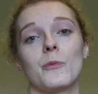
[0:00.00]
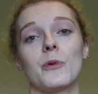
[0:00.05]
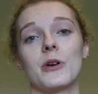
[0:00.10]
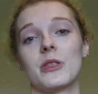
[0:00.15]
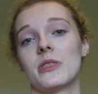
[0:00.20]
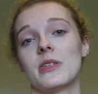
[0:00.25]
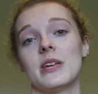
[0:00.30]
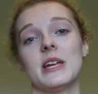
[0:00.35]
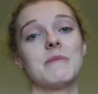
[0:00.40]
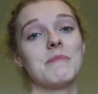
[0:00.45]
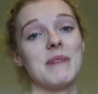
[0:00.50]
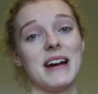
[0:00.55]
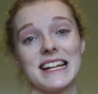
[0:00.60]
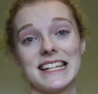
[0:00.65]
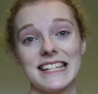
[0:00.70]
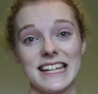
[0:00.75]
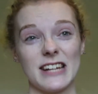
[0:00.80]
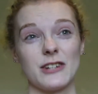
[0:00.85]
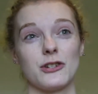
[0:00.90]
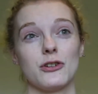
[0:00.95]
with the
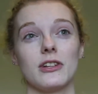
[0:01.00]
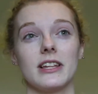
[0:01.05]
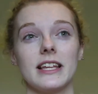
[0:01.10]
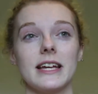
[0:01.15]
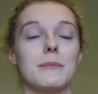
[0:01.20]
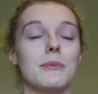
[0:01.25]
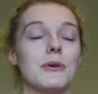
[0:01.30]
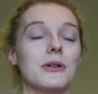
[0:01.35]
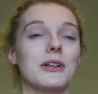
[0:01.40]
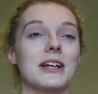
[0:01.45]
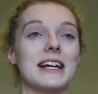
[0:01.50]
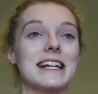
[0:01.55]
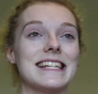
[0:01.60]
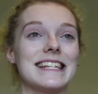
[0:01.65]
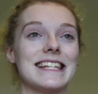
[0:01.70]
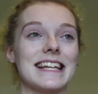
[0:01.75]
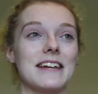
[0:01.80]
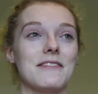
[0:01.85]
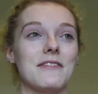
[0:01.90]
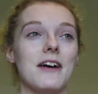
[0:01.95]
bisexual label
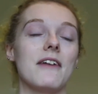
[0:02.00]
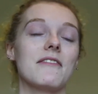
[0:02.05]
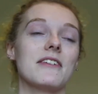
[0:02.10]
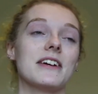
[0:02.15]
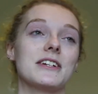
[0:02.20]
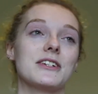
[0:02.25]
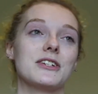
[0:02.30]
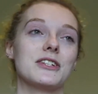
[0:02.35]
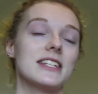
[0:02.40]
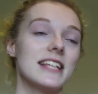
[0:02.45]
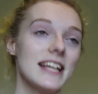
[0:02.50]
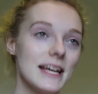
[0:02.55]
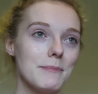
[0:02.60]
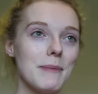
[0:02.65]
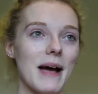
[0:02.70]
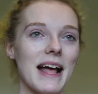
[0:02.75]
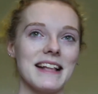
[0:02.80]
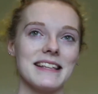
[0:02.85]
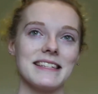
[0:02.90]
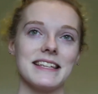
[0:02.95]
instead of having to say
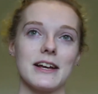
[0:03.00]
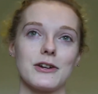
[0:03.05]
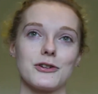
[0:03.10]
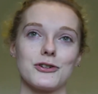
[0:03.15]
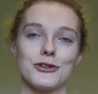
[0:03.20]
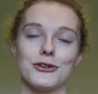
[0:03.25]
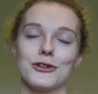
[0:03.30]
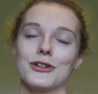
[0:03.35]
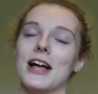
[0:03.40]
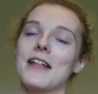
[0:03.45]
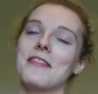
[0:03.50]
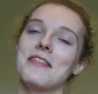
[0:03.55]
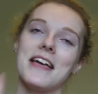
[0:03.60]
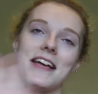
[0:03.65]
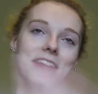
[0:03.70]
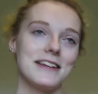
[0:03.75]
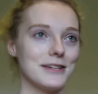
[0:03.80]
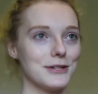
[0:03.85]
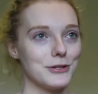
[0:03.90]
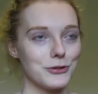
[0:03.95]
pansexual and
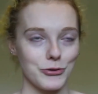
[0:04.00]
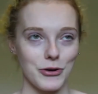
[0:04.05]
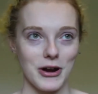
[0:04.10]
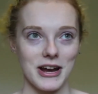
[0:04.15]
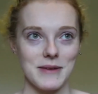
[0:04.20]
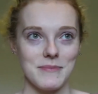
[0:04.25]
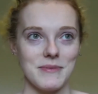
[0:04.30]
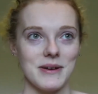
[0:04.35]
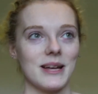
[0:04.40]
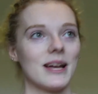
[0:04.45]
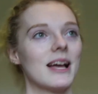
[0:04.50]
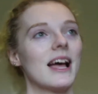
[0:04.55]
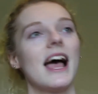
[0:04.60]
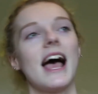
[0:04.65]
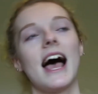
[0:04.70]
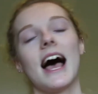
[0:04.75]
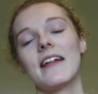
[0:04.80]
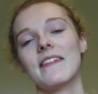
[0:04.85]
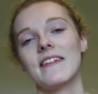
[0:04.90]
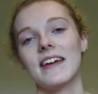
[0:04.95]
then describe it
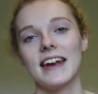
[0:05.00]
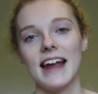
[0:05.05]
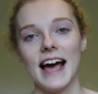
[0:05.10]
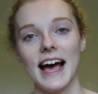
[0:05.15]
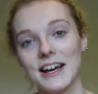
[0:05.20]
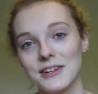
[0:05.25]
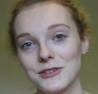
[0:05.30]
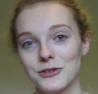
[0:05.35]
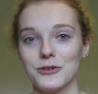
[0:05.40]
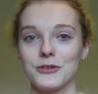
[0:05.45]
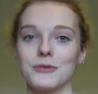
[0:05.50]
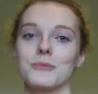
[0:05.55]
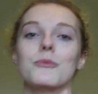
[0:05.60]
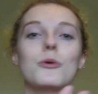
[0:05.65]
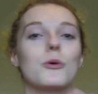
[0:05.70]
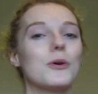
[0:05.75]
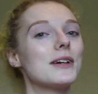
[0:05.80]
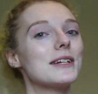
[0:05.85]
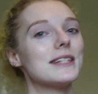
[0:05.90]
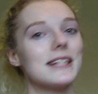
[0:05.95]
and then add on
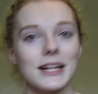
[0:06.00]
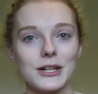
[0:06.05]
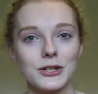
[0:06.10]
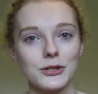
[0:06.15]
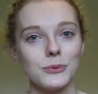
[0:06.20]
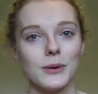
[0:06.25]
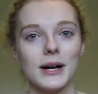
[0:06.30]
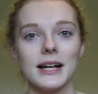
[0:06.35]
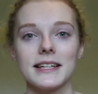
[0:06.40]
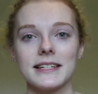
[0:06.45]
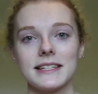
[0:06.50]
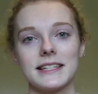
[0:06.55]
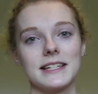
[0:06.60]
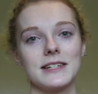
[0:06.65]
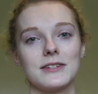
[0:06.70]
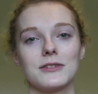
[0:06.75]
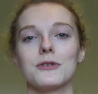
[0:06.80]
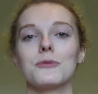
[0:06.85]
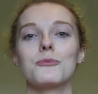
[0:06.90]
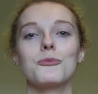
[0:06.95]
more
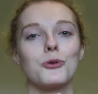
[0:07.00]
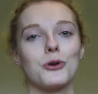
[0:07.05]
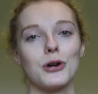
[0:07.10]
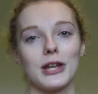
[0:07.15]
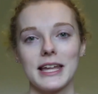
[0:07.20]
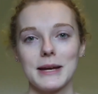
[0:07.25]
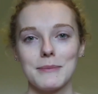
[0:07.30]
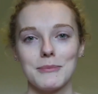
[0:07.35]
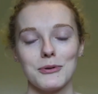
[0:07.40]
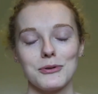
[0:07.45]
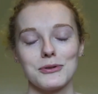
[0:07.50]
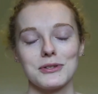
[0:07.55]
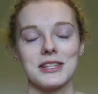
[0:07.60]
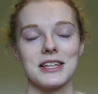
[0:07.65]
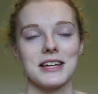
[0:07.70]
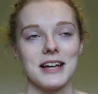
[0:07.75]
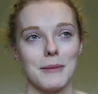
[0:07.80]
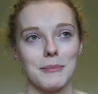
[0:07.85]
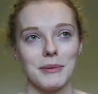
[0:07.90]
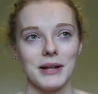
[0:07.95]
sexualities or more labels
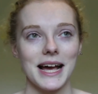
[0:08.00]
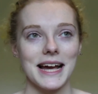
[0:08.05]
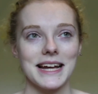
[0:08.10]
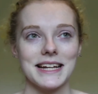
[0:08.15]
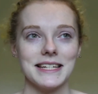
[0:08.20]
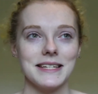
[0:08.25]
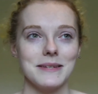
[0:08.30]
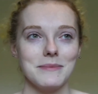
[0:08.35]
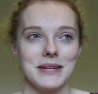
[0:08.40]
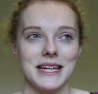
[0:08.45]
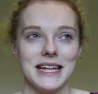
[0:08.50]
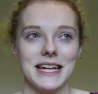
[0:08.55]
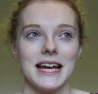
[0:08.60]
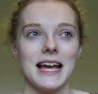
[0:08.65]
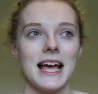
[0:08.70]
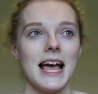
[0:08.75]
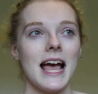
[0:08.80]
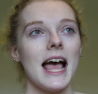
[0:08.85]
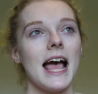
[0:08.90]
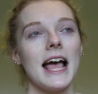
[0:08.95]
that apply to me.
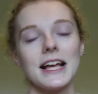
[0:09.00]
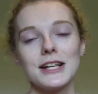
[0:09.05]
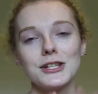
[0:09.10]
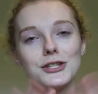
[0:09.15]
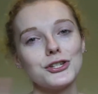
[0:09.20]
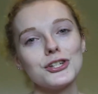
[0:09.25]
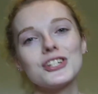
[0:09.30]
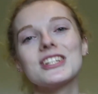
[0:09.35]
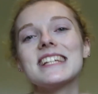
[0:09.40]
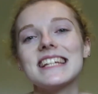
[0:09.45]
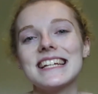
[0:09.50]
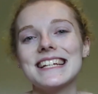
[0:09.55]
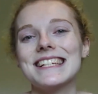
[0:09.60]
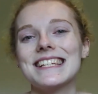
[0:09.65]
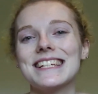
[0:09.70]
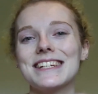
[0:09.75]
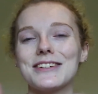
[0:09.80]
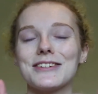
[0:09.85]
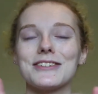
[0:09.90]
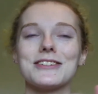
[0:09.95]
It's just
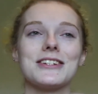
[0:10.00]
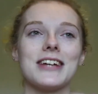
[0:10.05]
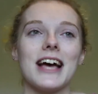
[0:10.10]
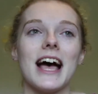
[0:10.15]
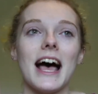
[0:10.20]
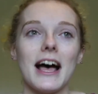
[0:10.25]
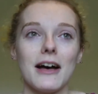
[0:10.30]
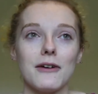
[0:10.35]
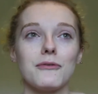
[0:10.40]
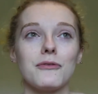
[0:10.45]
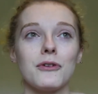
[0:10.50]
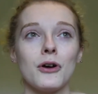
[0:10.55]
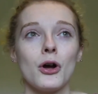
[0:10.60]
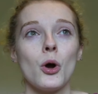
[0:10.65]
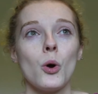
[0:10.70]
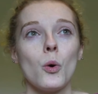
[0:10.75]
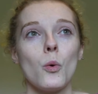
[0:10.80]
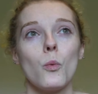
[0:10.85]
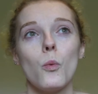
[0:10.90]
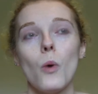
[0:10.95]
easier to have
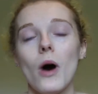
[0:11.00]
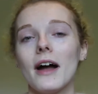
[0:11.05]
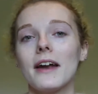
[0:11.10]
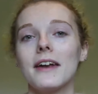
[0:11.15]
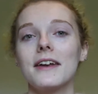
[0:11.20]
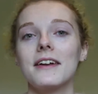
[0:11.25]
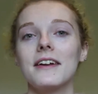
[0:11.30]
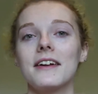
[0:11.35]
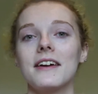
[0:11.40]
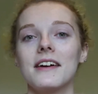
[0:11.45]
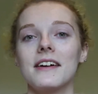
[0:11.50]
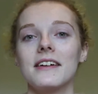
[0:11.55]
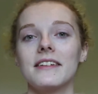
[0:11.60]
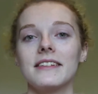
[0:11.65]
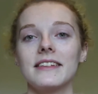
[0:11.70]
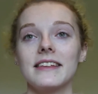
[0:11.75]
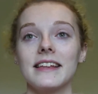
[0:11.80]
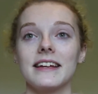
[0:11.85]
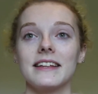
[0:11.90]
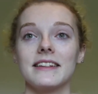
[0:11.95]
one
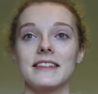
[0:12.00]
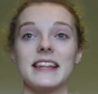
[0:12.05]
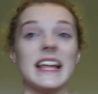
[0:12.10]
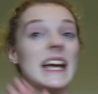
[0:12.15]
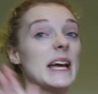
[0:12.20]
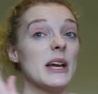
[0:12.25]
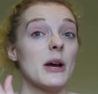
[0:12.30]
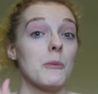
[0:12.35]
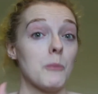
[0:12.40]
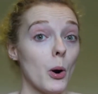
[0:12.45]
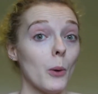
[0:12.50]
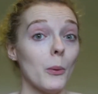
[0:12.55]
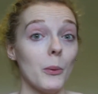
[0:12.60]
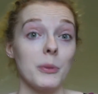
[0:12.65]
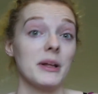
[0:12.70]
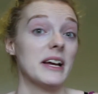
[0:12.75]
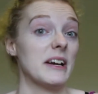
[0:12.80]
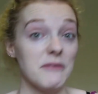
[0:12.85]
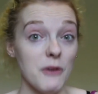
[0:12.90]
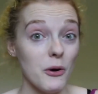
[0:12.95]
that they
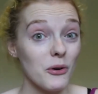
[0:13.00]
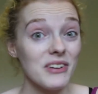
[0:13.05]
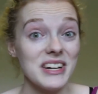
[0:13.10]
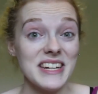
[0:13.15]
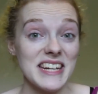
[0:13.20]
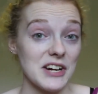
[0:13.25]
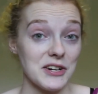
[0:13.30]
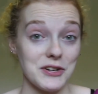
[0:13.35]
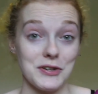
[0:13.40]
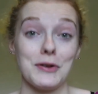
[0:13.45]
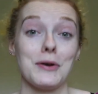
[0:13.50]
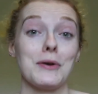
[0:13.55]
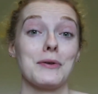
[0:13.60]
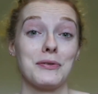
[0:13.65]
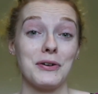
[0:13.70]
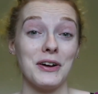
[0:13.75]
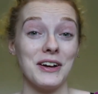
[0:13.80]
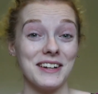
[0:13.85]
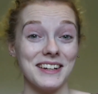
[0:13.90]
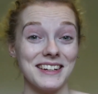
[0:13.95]
probably have already heard
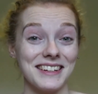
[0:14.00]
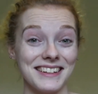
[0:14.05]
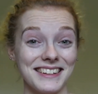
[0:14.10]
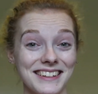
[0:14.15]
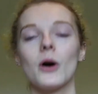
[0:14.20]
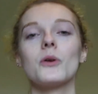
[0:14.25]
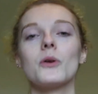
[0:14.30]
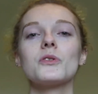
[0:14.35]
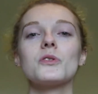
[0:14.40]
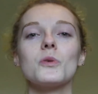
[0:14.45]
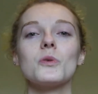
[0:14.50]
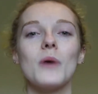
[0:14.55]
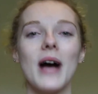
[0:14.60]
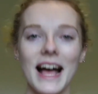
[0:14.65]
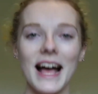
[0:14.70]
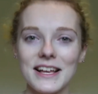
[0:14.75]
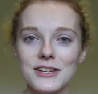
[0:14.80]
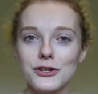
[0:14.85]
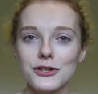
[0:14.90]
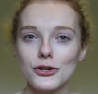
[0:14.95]
of. Also,
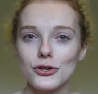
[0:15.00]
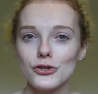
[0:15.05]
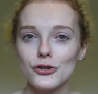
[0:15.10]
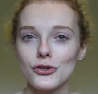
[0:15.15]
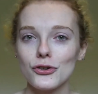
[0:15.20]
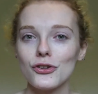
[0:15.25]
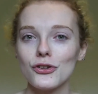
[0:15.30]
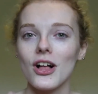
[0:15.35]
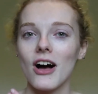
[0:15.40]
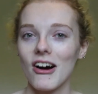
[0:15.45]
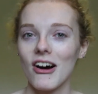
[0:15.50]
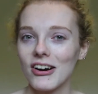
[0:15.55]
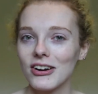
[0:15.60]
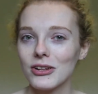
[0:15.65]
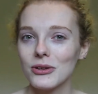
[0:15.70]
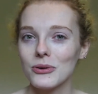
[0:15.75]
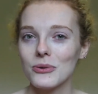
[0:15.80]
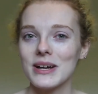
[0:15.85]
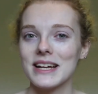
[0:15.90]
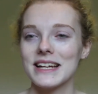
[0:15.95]
as usual,
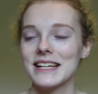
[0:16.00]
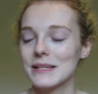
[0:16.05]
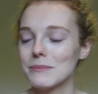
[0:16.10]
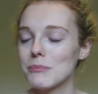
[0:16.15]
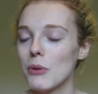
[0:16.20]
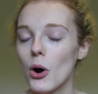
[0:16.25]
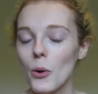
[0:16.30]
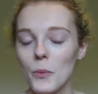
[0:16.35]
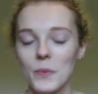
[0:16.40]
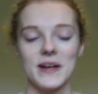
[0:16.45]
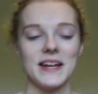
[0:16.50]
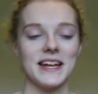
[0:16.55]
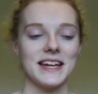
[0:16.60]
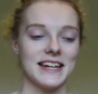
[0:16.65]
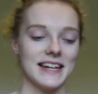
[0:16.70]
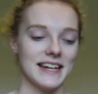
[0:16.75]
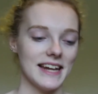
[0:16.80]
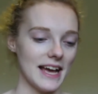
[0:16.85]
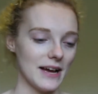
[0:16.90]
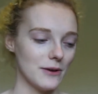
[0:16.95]
Arlo is popping in
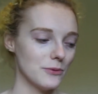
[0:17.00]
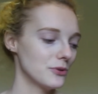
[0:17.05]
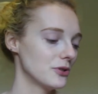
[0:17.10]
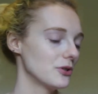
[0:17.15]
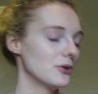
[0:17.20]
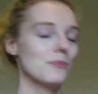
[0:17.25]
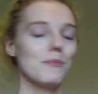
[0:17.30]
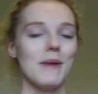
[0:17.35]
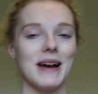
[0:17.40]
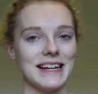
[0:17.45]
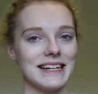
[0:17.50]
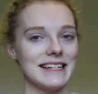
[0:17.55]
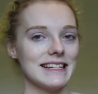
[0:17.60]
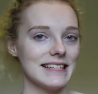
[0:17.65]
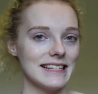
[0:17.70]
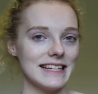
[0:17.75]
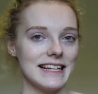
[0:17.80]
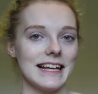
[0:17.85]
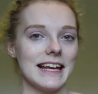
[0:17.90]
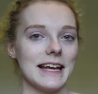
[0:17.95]
and out. You might
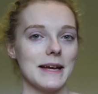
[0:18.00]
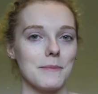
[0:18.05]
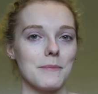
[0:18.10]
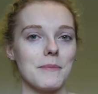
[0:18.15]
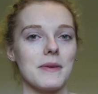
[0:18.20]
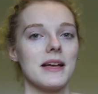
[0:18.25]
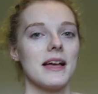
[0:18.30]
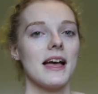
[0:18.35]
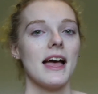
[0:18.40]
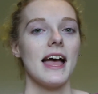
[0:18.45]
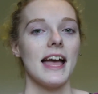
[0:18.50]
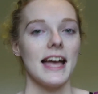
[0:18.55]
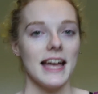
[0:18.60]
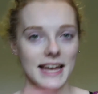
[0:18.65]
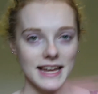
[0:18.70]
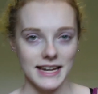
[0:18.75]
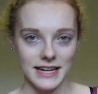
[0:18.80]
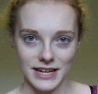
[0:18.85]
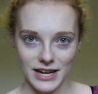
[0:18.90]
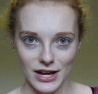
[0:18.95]
see him
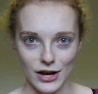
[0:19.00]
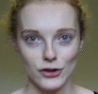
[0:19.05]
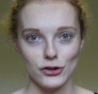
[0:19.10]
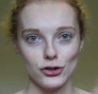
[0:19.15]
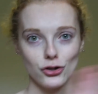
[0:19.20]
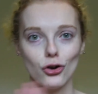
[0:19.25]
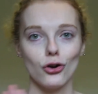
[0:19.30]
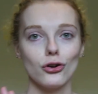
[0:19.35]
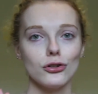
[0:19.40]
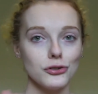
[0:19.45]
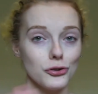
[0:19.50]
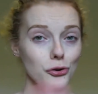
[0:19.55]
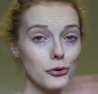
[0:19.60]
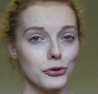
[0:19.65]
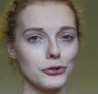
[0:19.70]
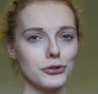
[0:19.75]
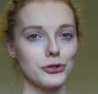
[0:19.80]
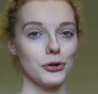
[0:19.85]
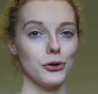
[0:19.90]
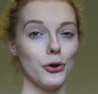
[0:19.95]
in a shot or
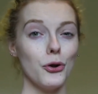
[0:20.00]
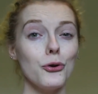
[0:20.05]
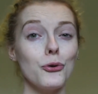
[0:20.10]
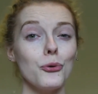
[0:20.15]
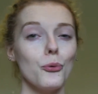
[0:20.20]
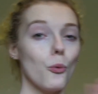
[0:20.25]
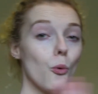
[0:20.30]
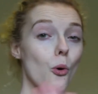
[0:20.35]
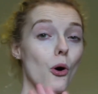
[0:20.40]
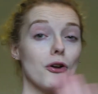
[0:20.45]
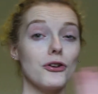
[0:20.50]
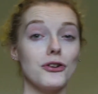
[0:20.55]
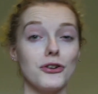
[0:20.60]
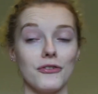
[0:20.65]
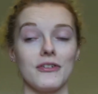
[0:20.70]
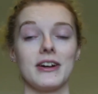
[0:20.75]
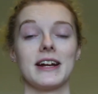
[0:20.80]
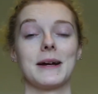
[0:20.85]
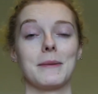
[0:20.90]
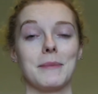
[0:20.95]
two
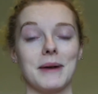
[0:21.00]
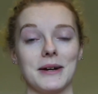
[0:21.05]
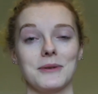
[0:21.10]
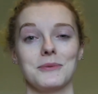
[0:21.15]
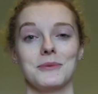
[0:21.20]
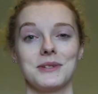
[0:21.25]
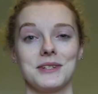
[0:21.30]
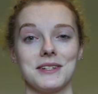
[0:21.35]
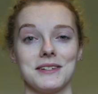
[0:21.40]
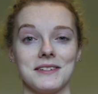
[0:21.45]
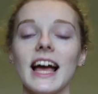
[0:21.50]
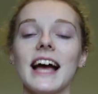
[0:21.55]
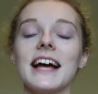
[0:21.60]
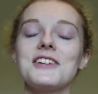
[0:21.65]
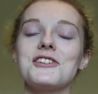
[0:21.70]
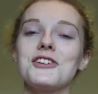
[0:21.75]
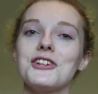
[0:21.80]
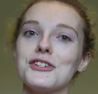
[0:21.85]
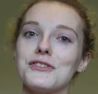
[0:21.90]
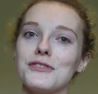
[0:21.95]
wandering about.
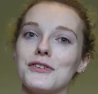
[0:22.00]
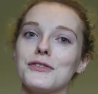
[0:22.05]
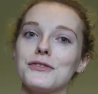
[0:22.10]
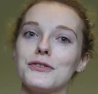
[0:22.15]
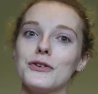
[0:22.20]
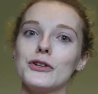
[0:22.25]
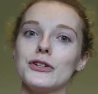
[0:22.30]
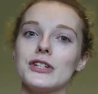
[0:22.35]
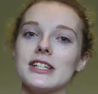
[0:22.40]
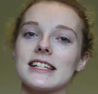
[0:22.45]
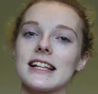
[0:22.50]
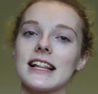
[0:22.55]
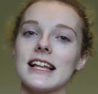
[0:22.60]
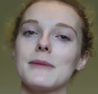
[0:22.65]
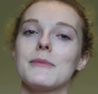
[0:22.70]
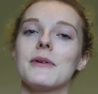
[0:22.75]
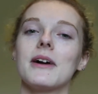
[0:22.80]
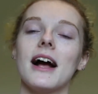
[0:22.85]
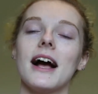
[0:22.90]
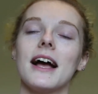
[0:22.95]
And just for full
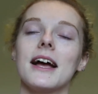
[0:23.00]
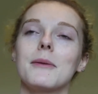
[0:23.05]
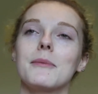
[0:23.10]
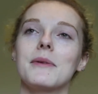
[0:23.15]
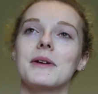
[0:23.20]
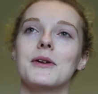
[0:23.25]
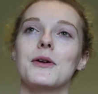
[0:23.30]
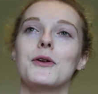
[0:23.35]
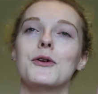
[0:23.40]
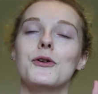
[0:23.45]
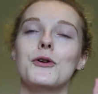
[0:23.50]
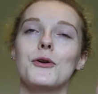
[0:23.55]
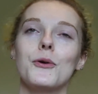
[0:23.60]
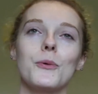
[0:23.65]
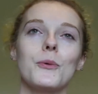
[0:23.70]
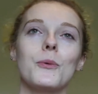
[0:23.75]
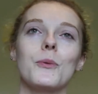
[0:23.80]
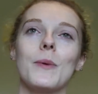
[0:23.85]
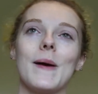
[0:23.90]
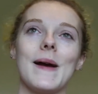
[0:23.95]
disclaimer, I am in no
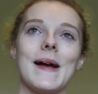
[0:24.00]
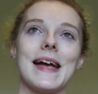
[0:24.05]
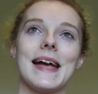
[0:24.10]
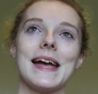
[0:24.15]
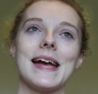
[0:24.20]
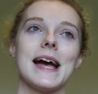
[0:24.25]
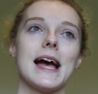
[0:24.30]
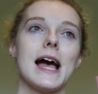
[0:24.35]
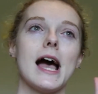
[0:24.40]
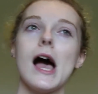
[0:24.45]
way